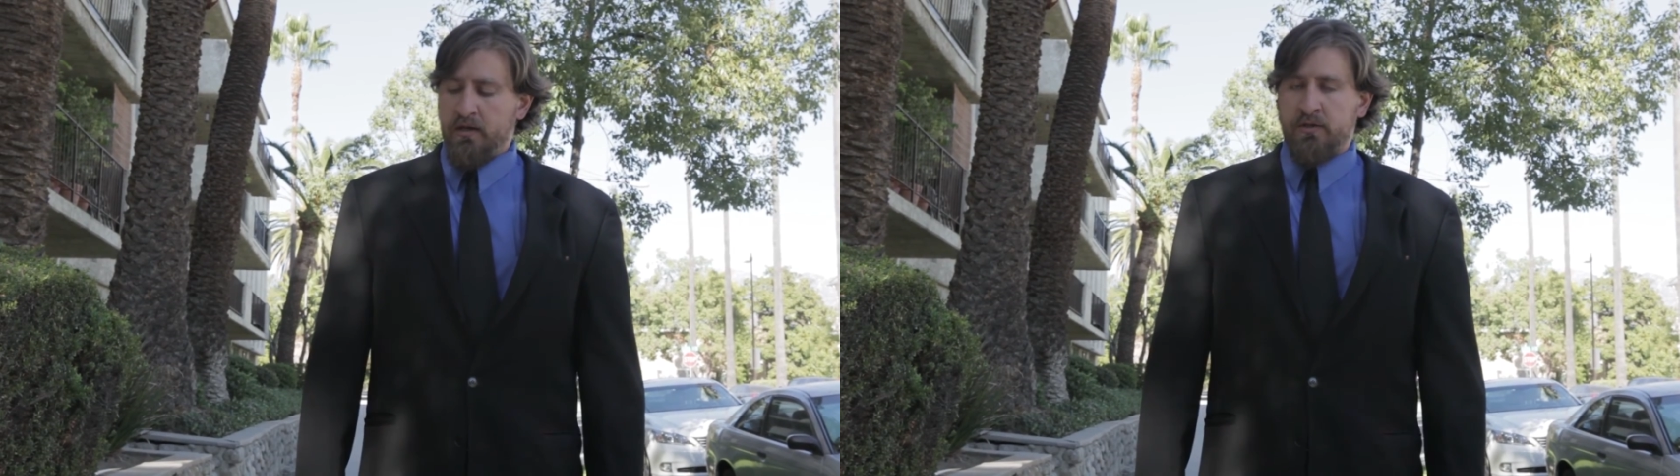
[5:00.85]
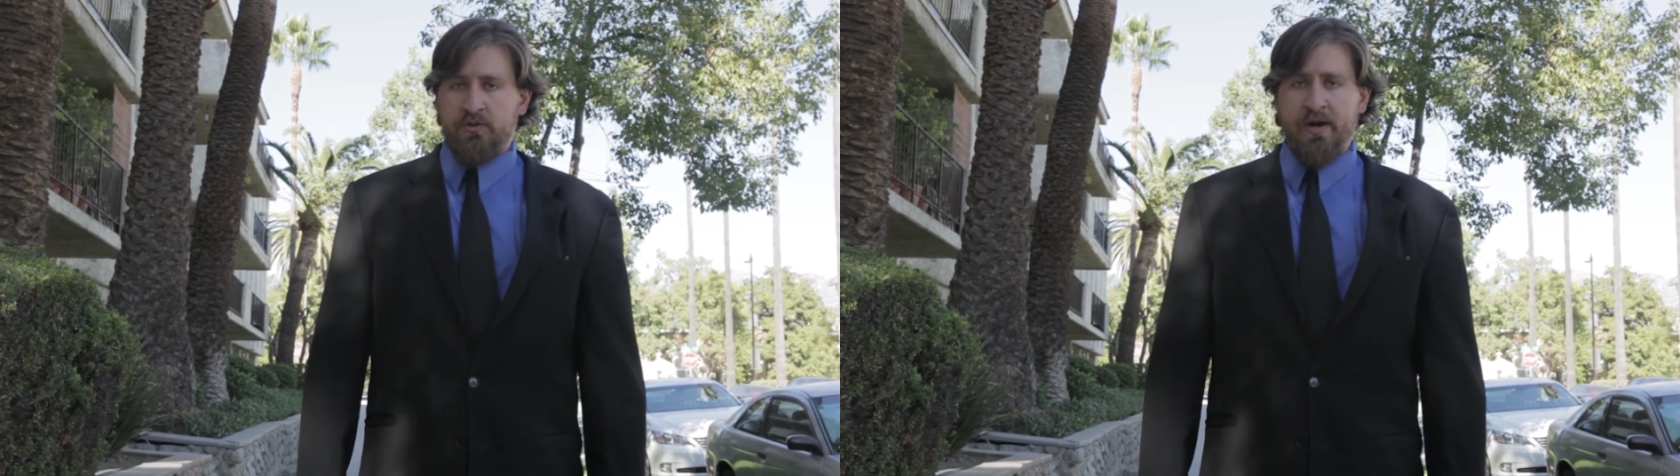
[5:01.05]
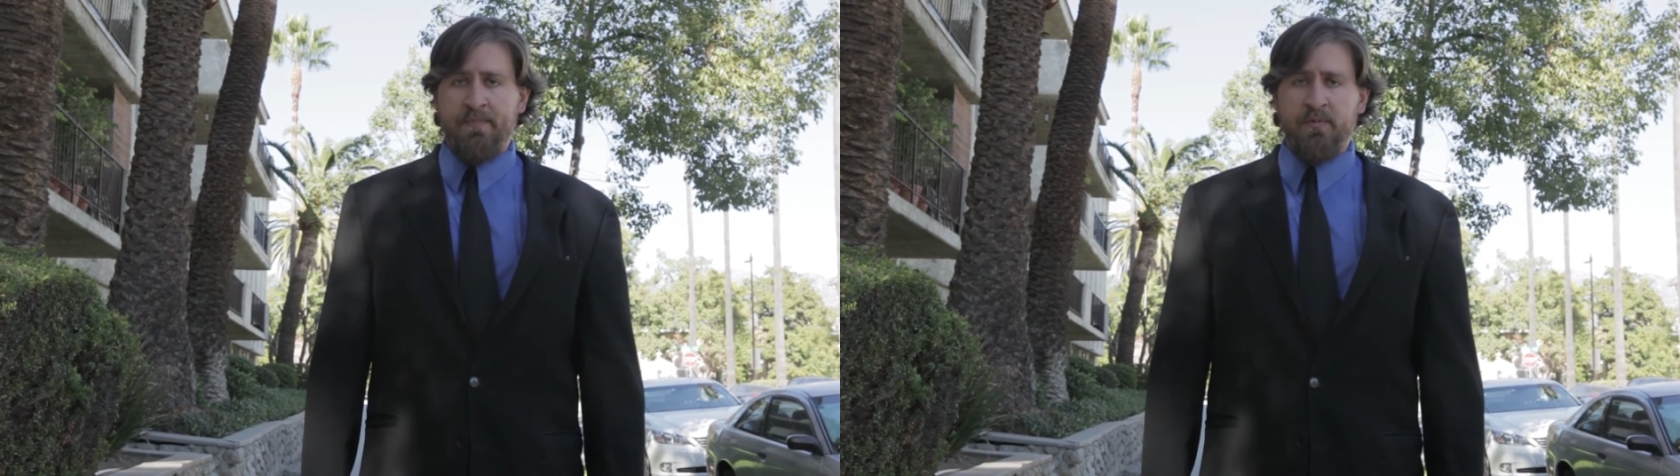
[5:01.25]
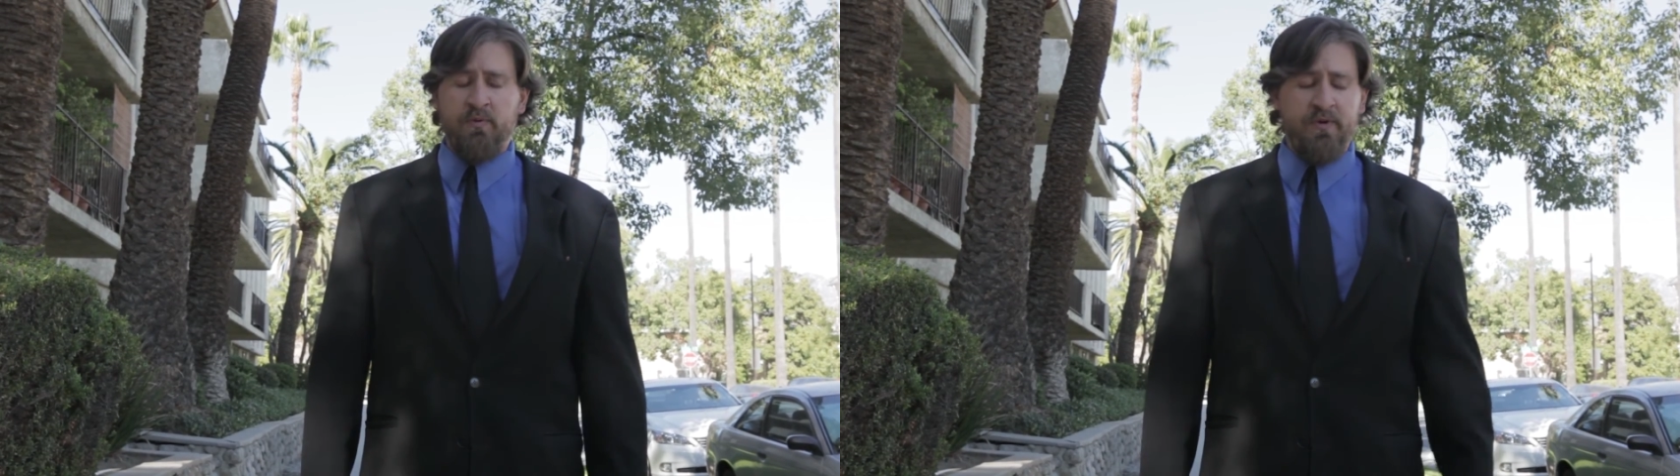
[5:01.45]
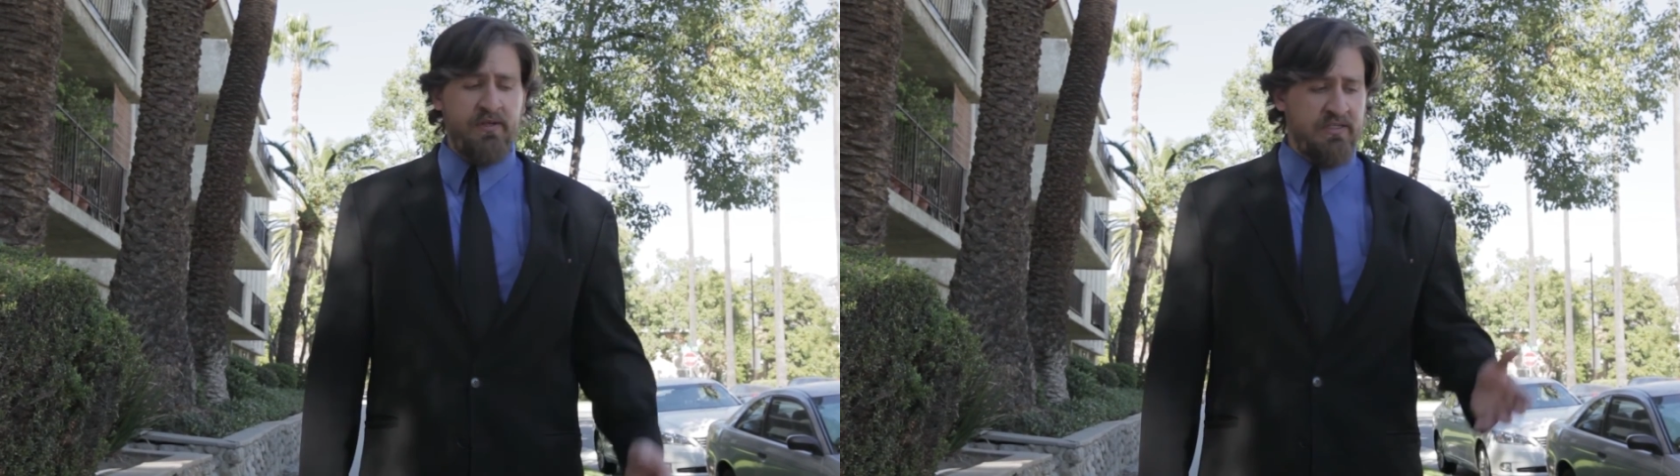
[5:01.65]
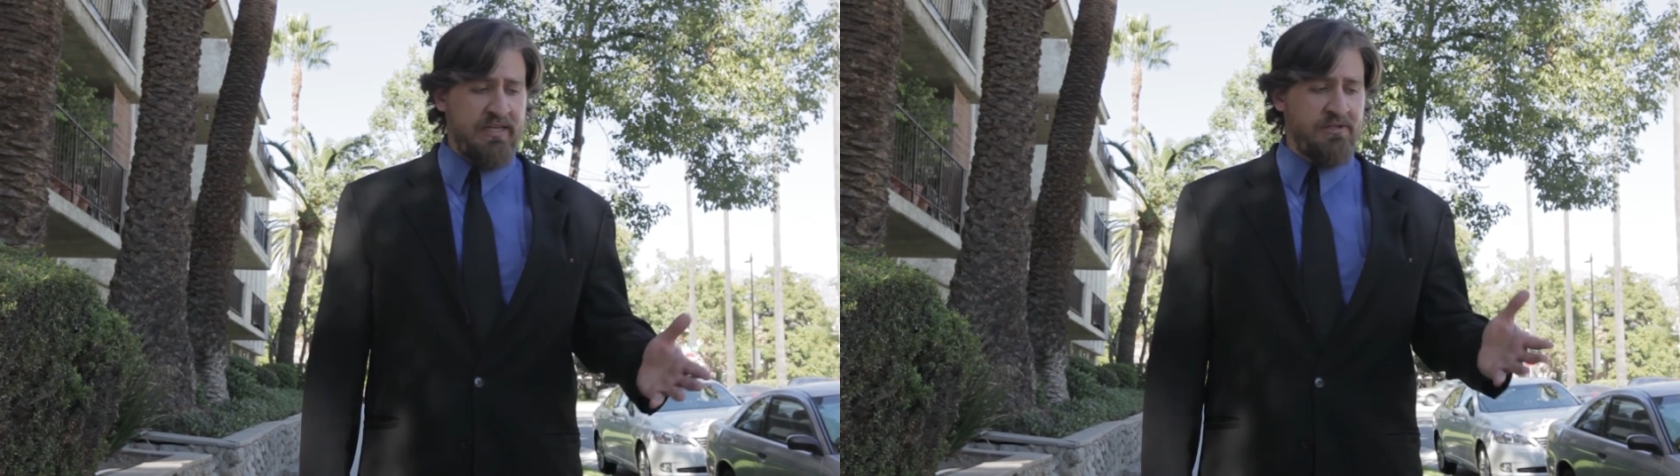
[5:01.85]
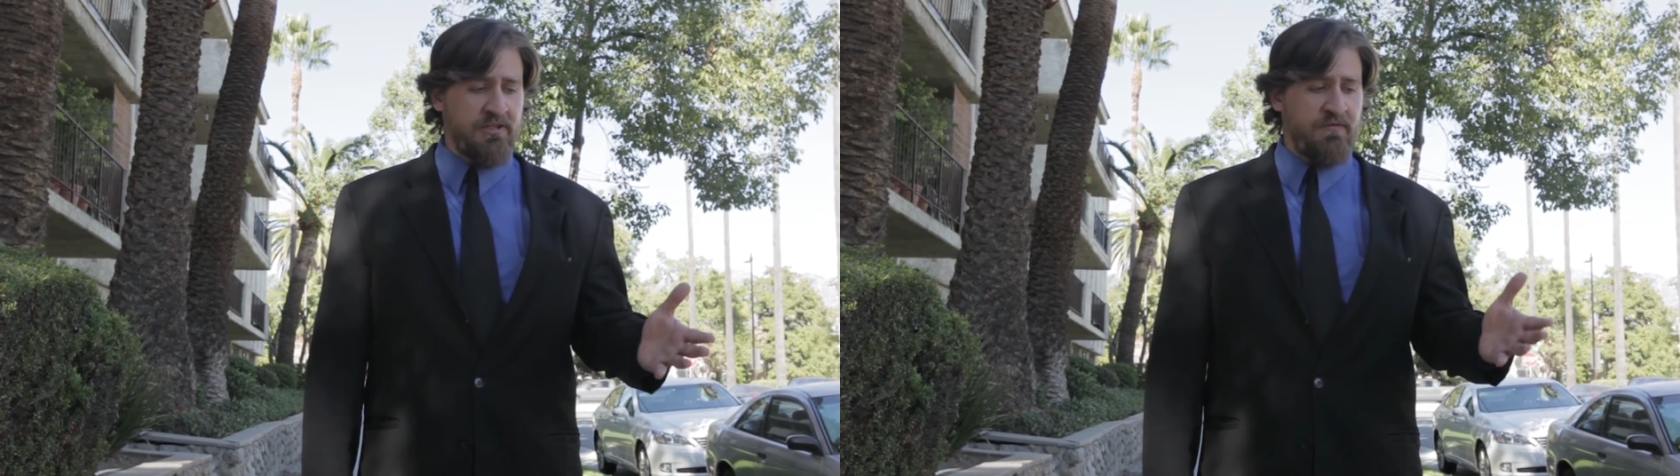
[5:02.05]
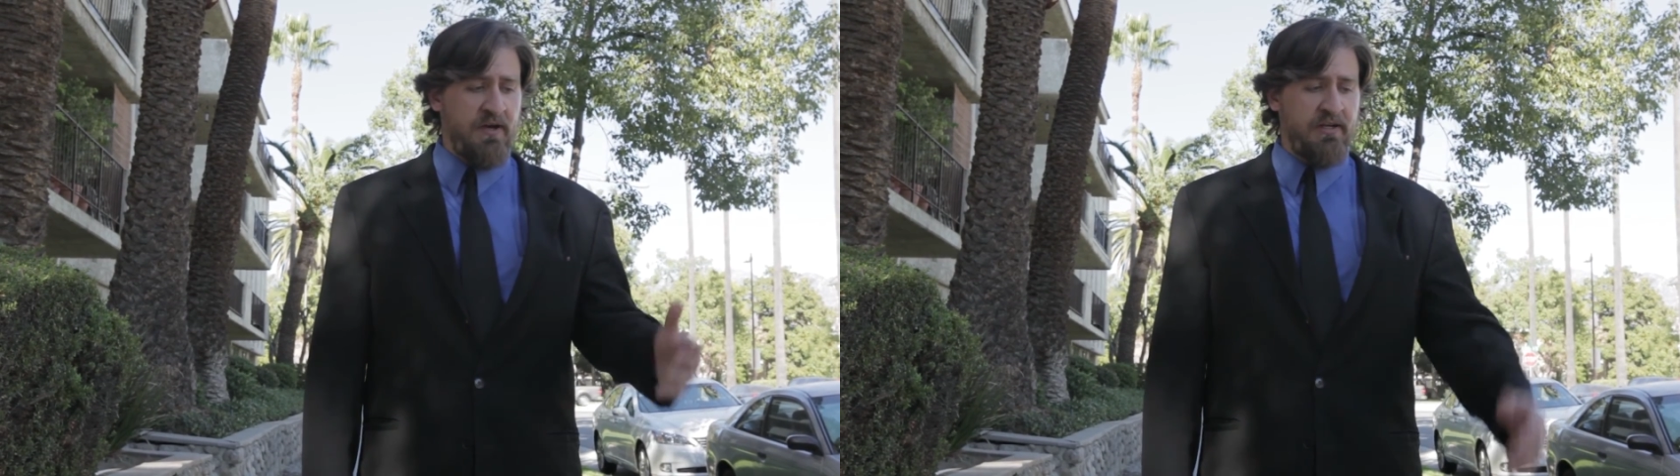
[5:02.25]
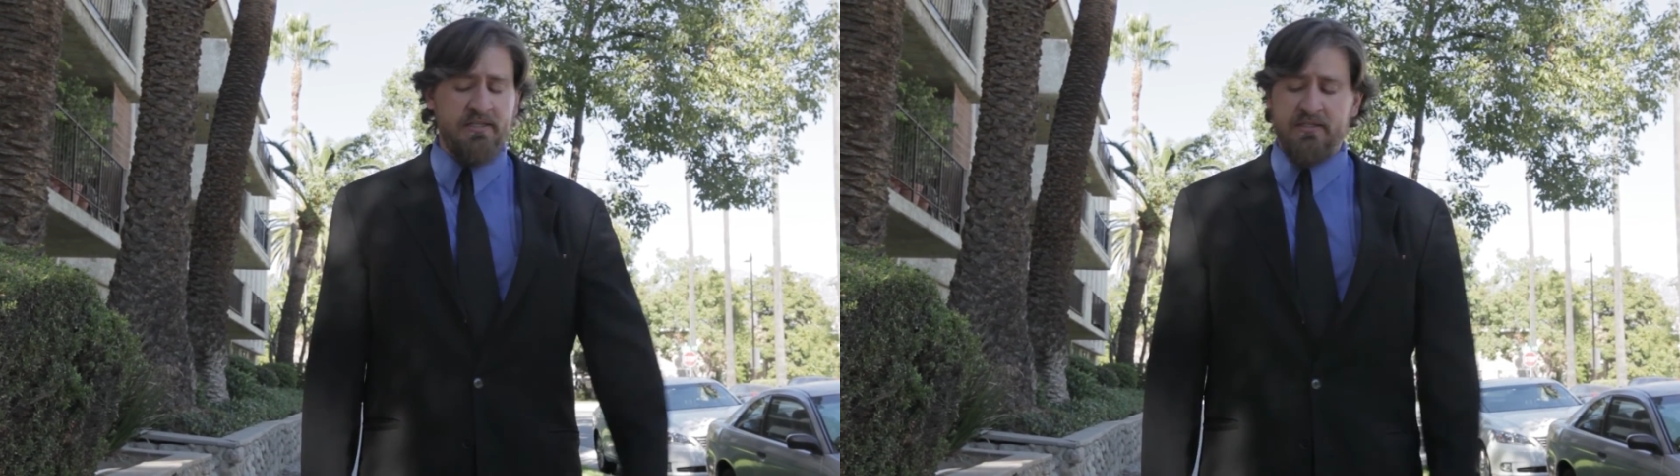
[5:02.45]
Trapped between nostalgic fondness